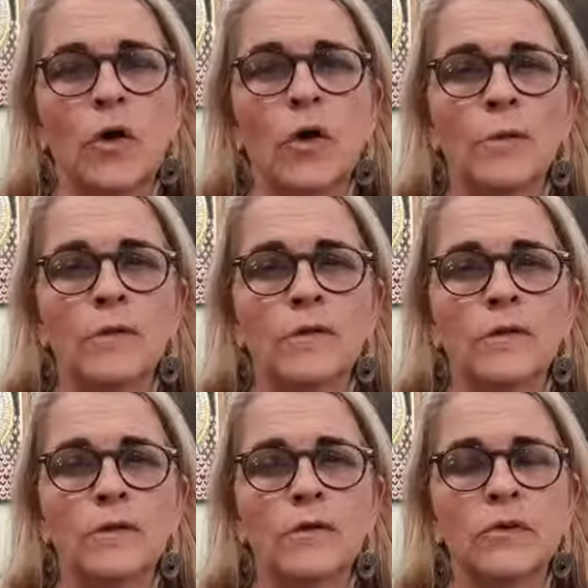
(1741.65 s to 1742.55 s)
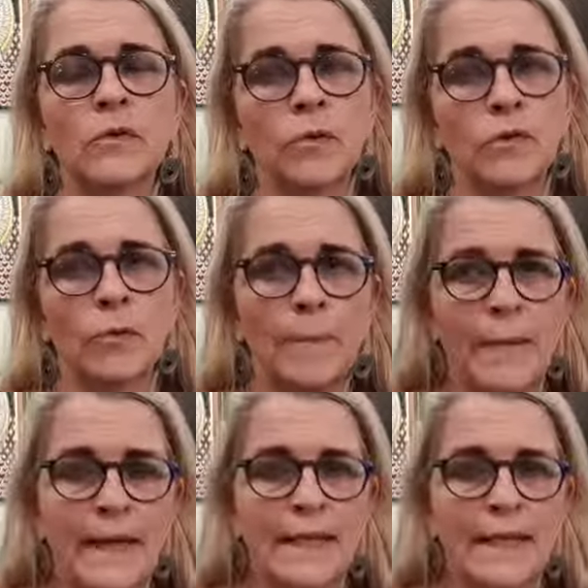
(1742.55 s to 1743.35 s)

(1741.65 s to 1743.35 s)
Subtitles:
opens the door to many